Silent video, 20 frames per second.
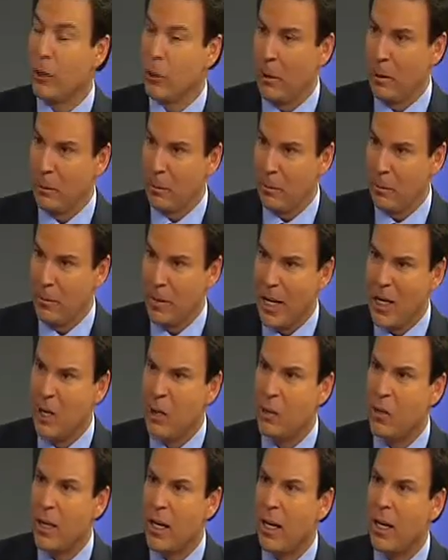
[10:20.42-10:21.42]
green room. And
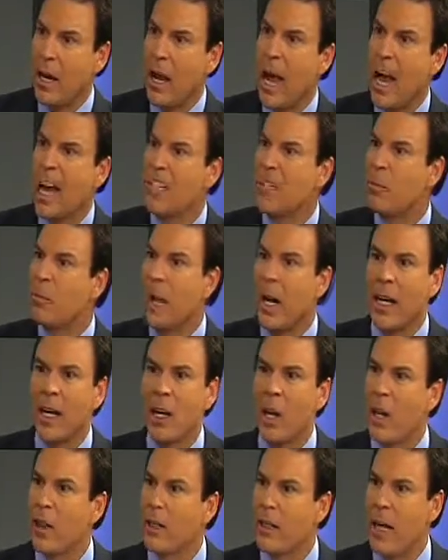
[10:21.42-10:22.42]
you said, I spot it
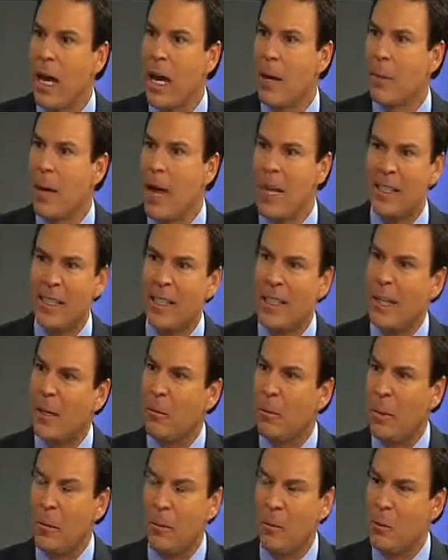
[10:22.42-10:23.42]
all the time. I see it in
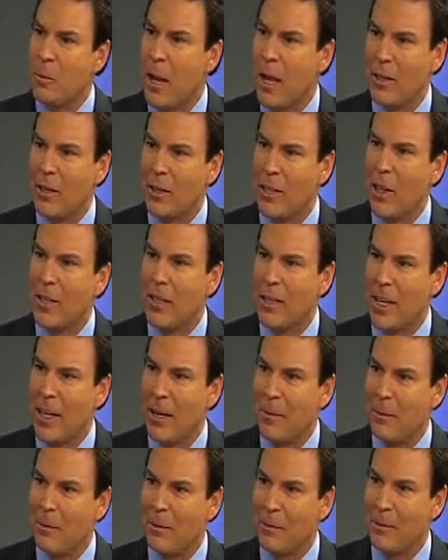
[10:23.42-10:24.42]
people's mouths all the
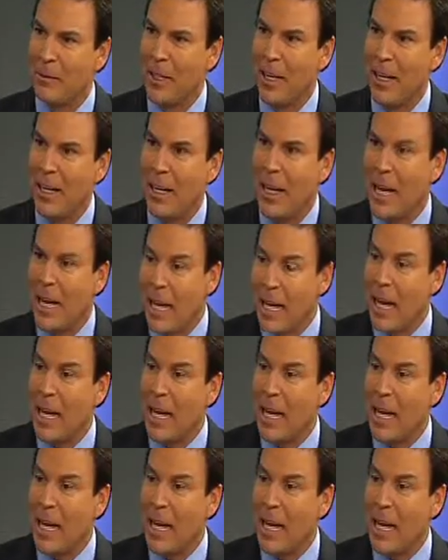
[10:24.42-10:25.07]
time. And I